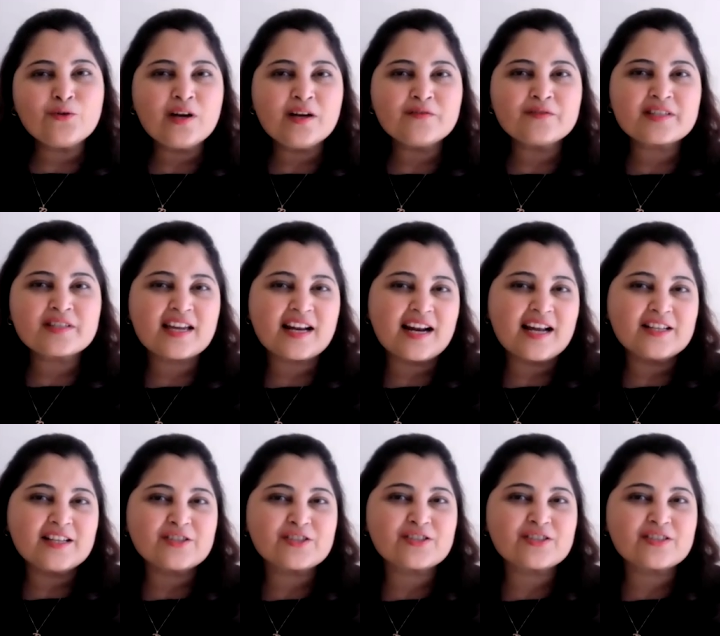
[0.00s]
you have
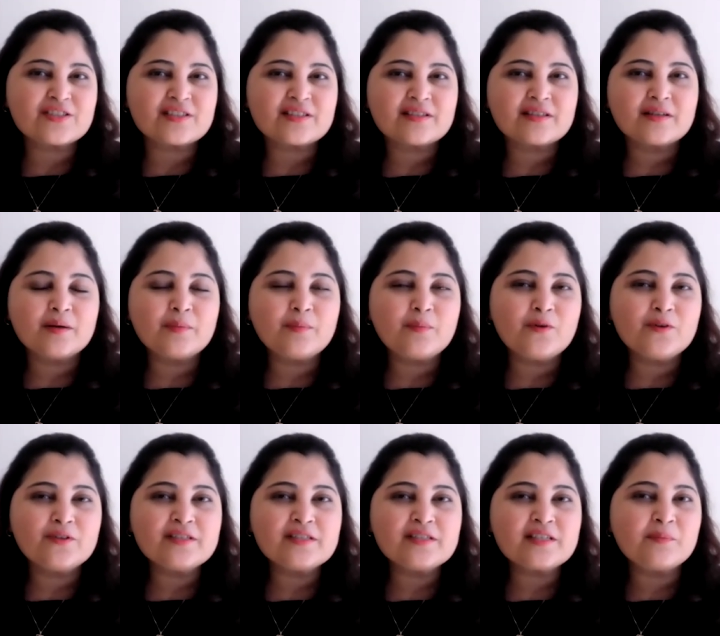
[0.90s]
scratched
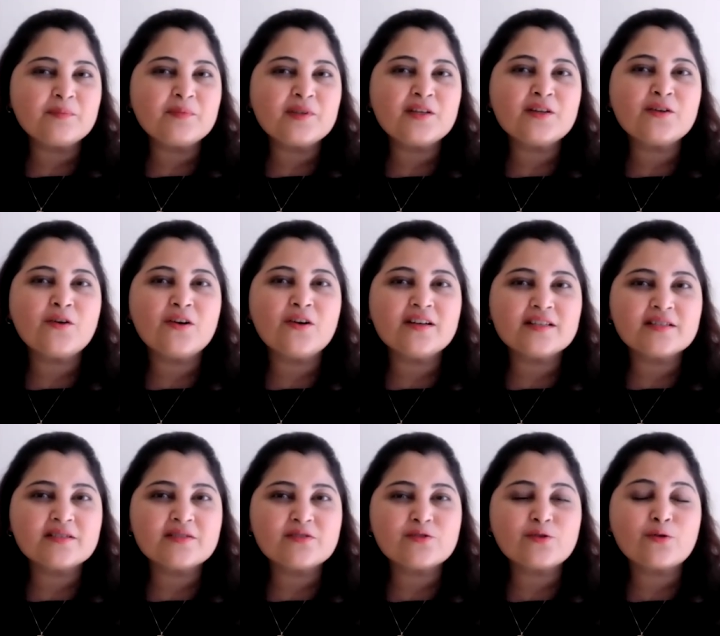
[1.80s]
upon something called a
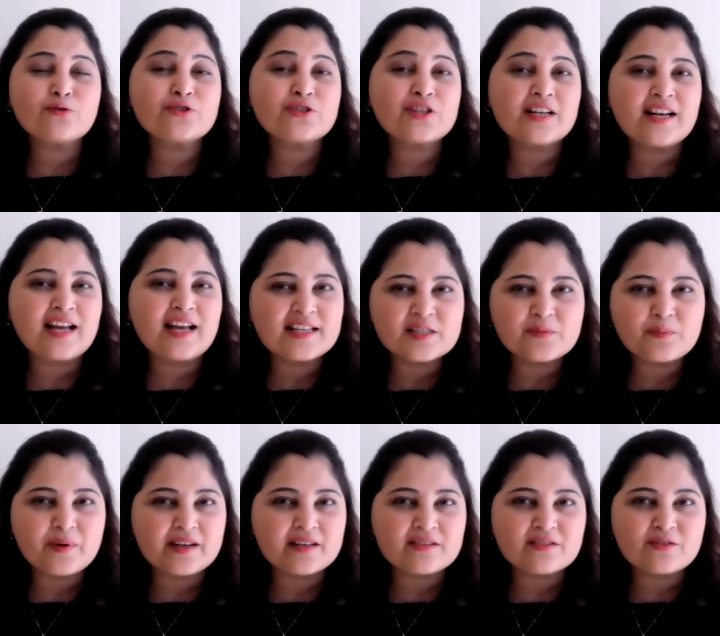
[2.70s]
social
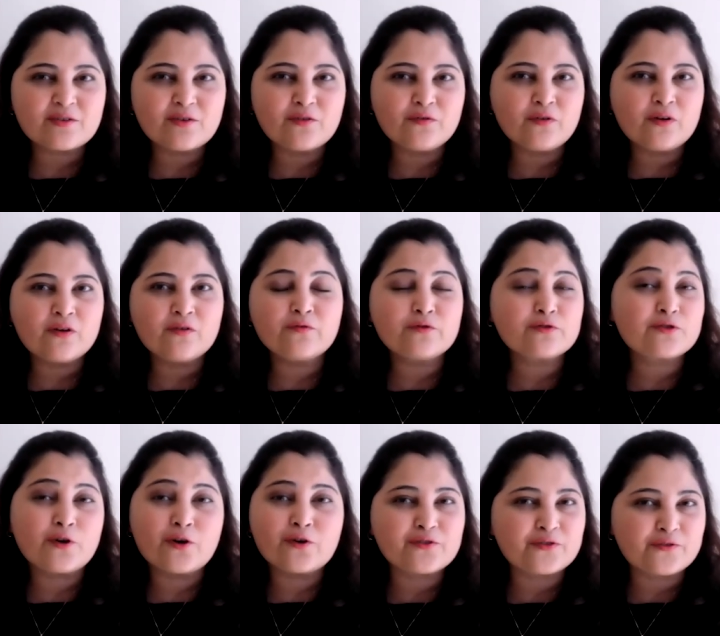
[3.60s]
aspect of
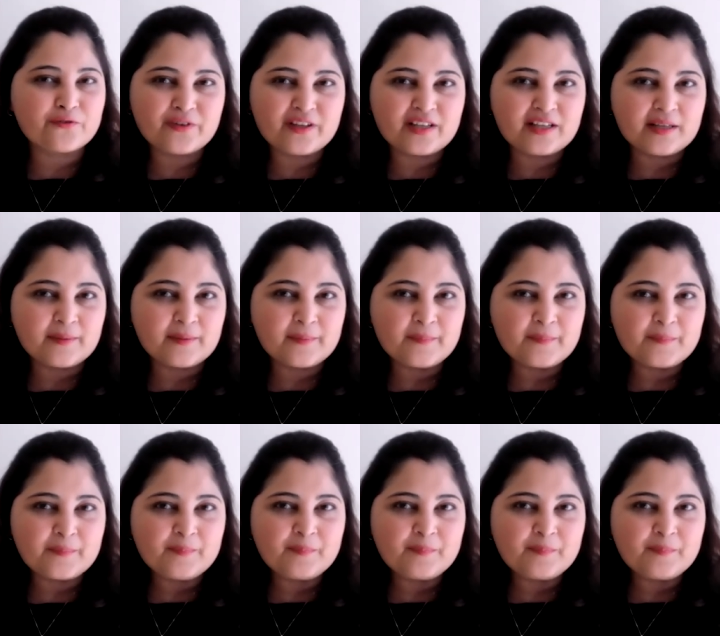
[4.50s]
photography?